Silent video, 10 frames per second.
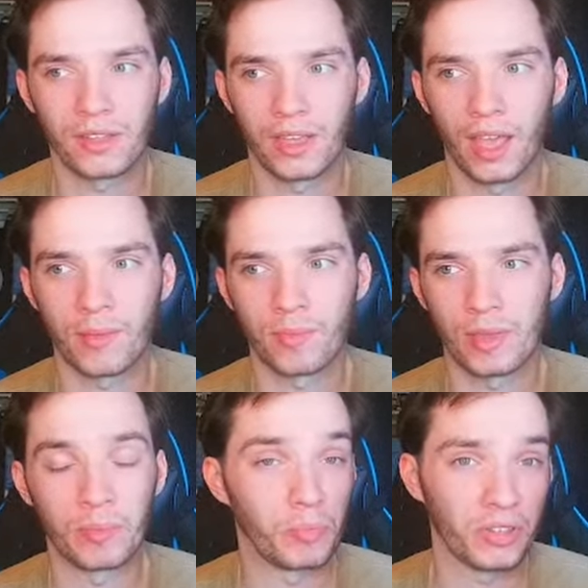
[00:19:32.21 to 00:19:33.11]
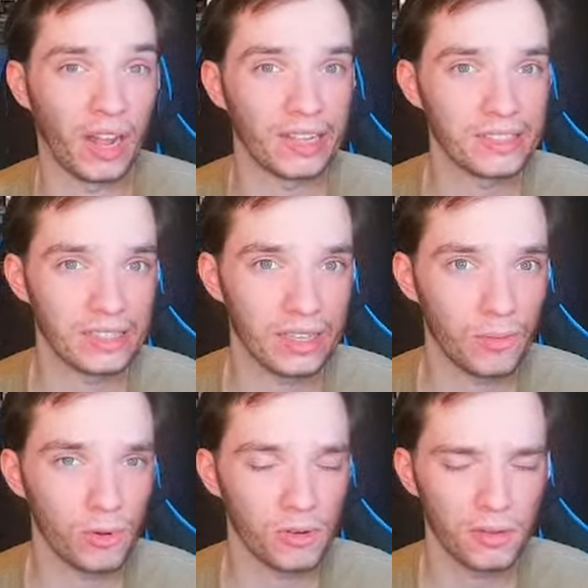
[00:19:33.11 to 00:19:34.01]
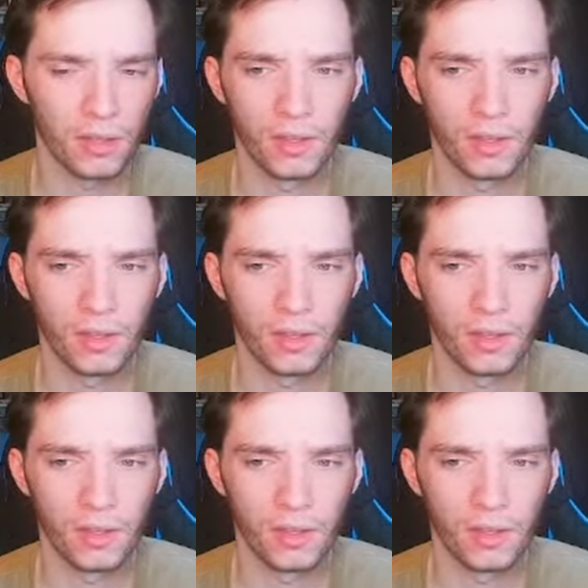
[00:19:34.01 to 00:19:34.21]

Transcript: the game implies that they were.